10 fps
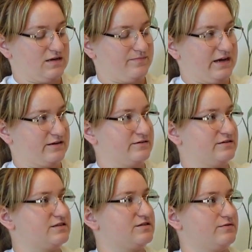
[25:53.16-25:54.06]

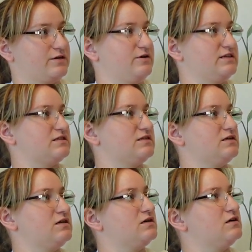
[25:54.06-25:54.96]
pattern's request.
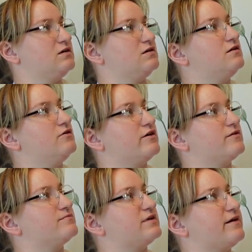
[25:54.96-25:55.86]
Or,
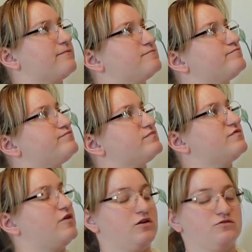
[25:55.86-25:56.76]
yeah,
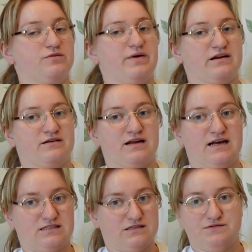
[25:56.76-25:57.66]
follow the pattern
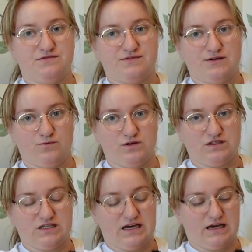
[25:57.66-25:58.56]
as if it
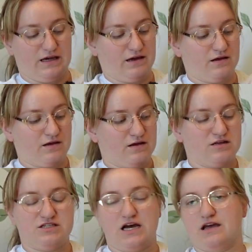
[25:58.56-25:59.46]
was a
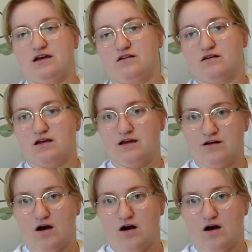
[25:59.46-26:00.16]
jacket and